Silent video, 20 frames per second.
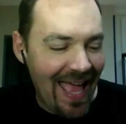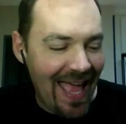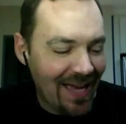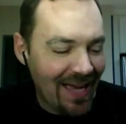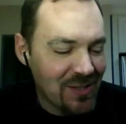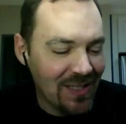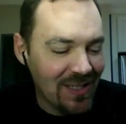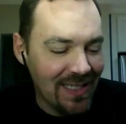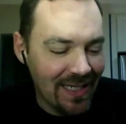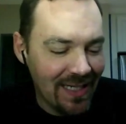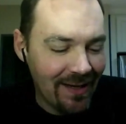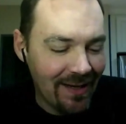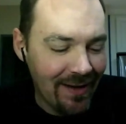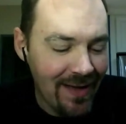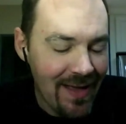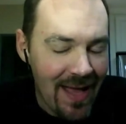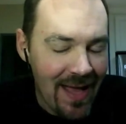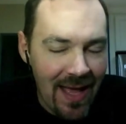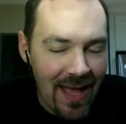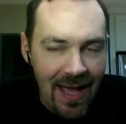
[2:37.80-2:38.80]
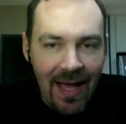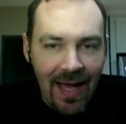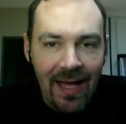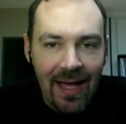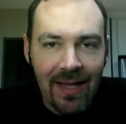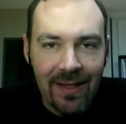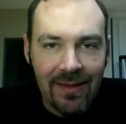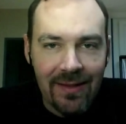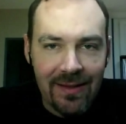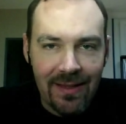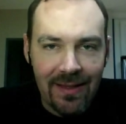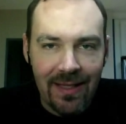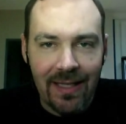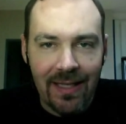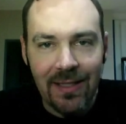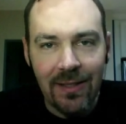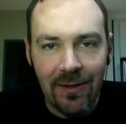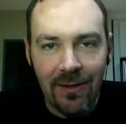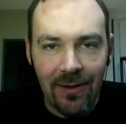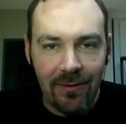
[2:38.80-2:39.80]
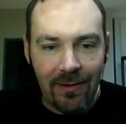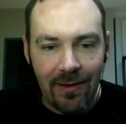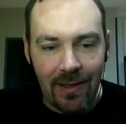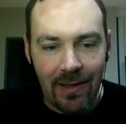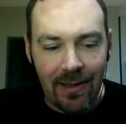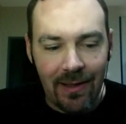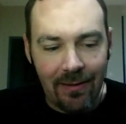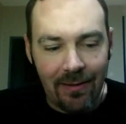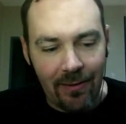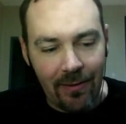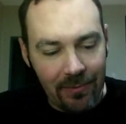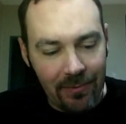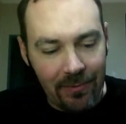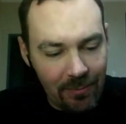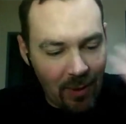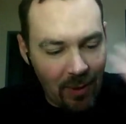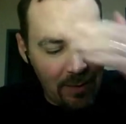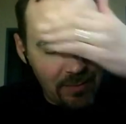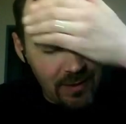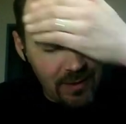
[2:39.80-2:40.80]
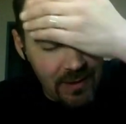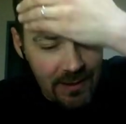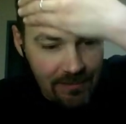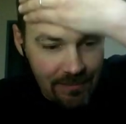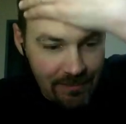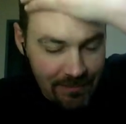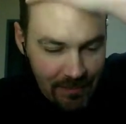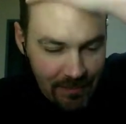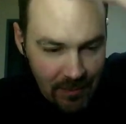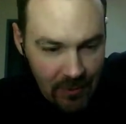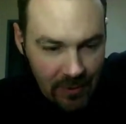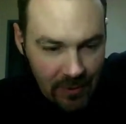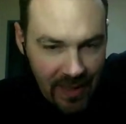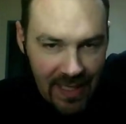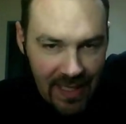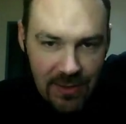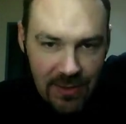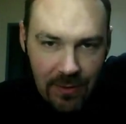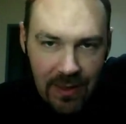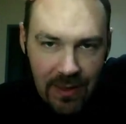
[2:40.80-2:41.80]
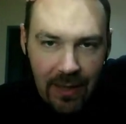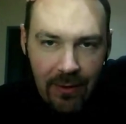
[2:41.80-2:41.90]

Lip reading: actually like or you probably heard last week,